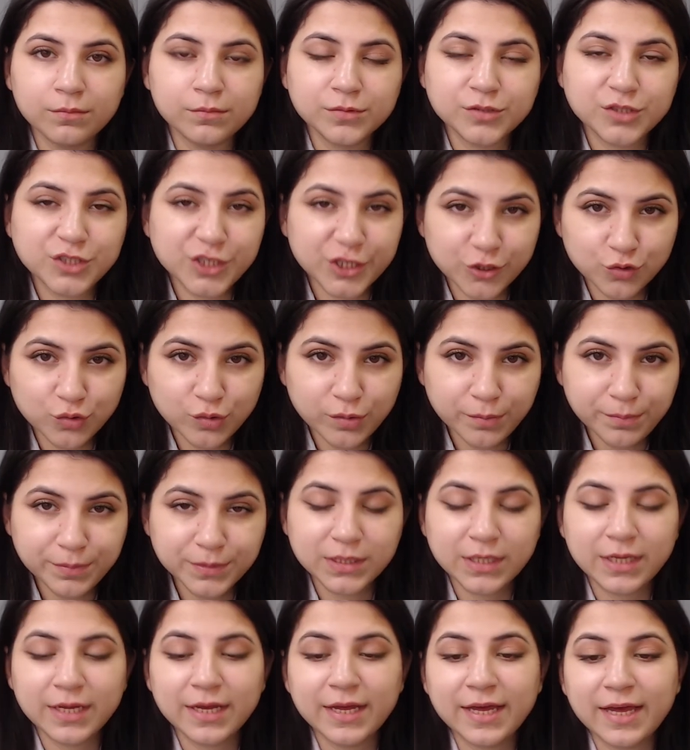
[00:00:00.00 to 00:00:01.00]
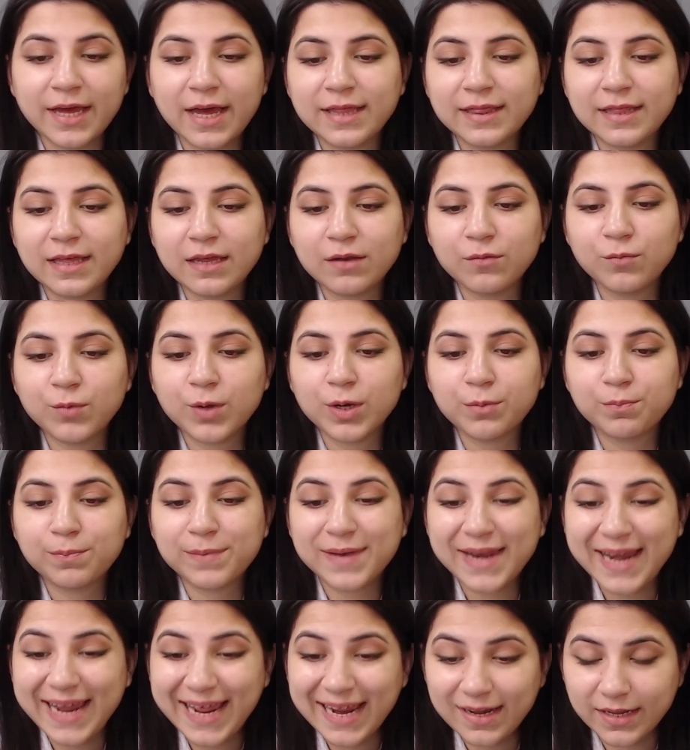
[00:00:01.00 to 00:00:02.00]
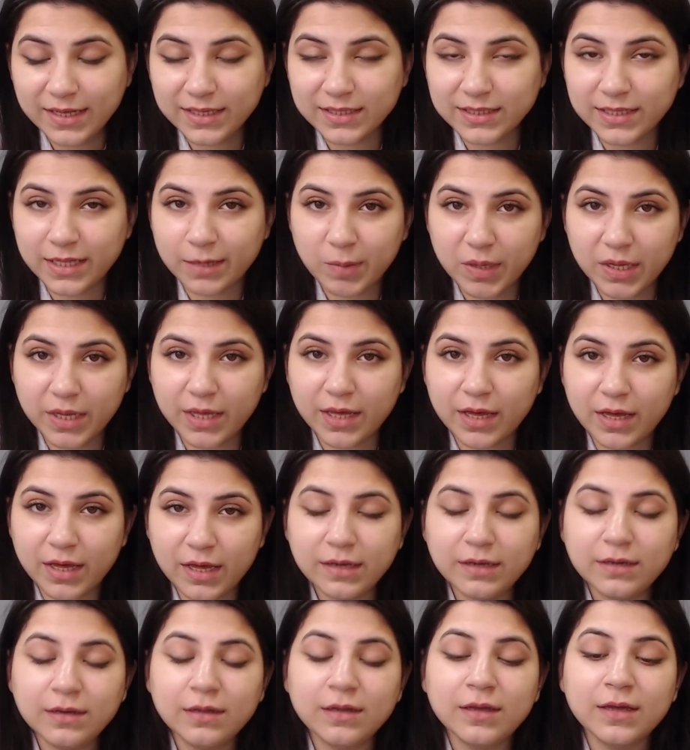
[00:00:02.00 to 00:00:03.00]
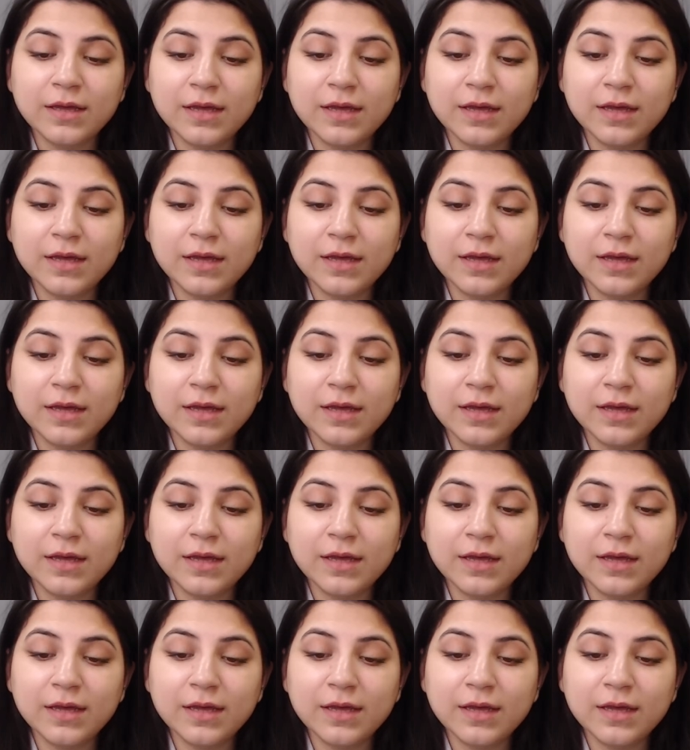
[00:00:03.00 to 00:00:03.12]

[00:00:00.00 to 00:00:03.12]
tubes, and then we are plating them again.